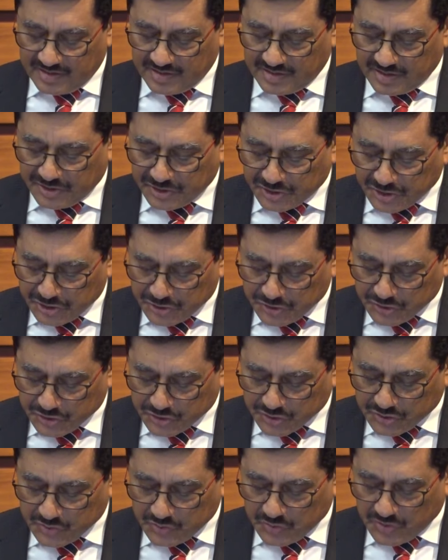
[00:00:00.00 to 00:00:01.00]

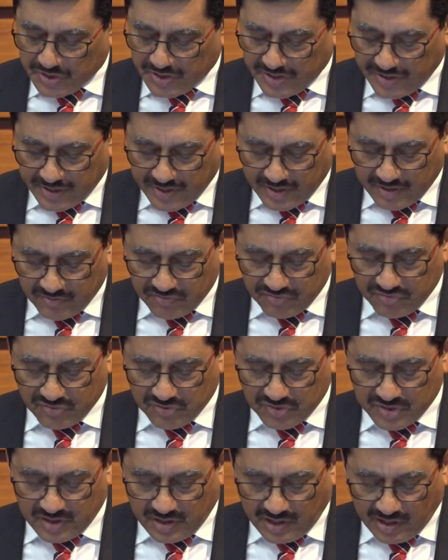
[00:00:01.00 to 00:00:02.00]
continues to train
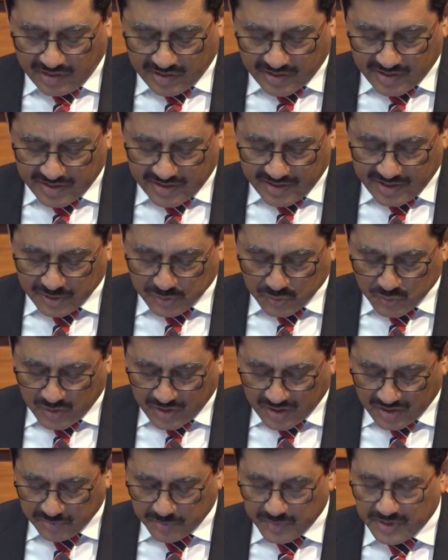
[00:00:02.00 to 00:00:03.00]
for the 100 and
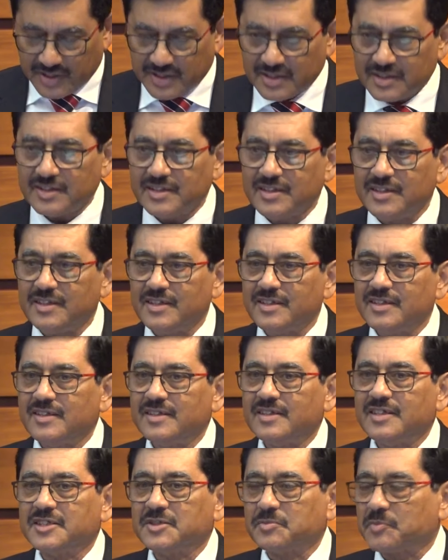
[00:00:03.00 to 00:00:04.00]
200 meter
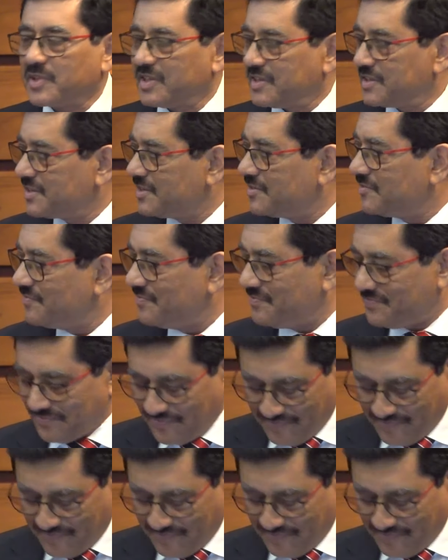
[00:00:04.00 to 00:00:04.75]
sprints.